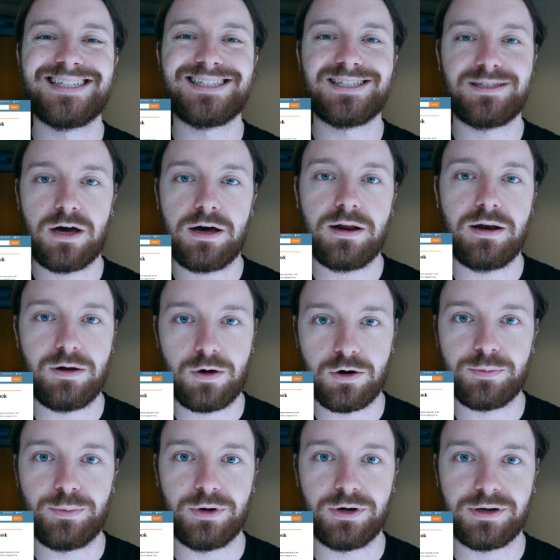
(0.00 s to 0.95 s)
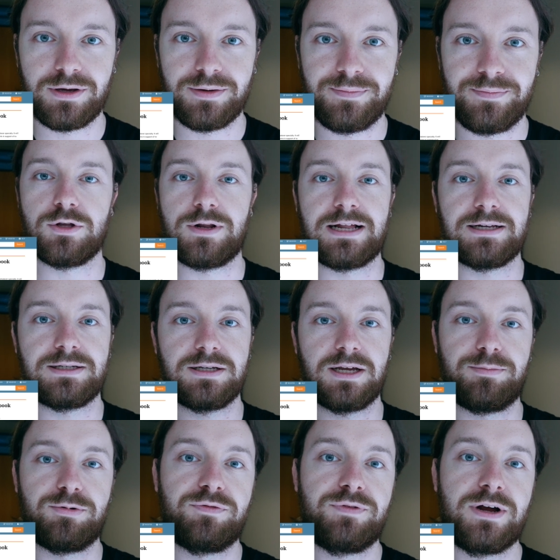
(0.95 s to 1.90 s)
start a logbook. So that's
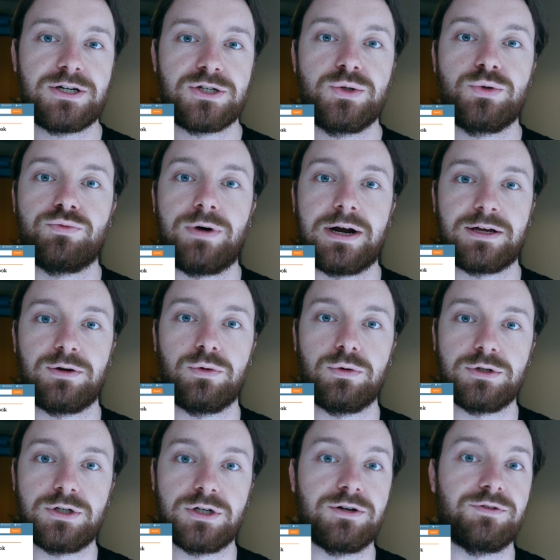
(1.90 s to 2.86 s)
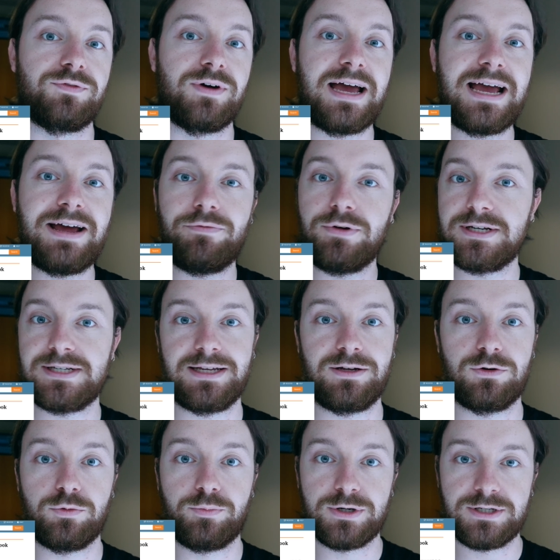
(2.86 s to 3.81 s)
a professional record of every
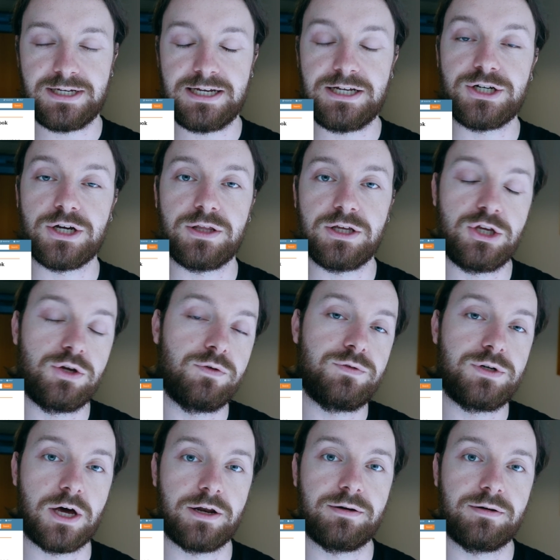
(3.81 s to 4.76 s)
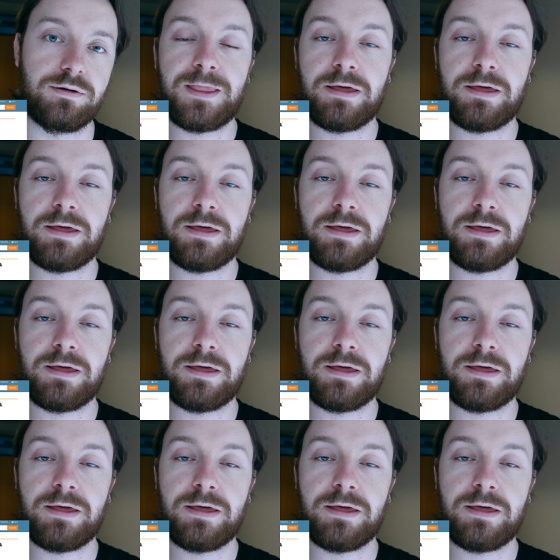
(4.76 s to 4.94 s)
single procedure that you've done.